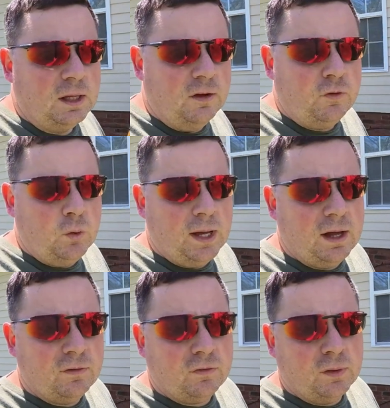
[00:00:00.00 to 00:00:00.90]
if you
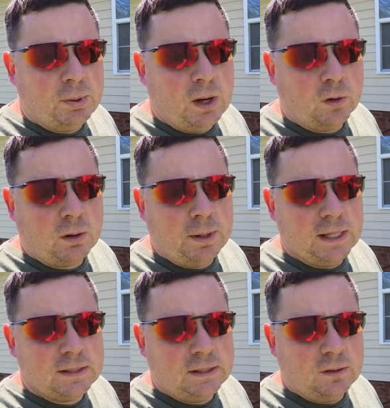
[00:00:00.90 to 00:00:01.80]
have the power
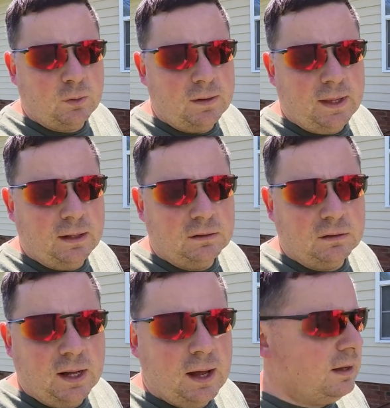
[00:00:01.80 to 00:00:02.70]
capacity to run that little
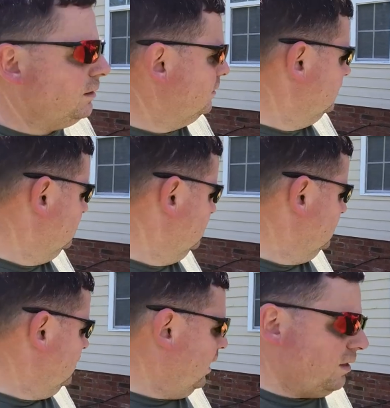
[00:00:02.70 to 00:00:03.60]
guy,
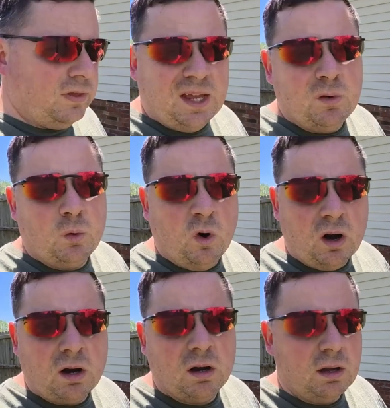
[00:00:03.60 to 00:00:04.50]
I think it would work.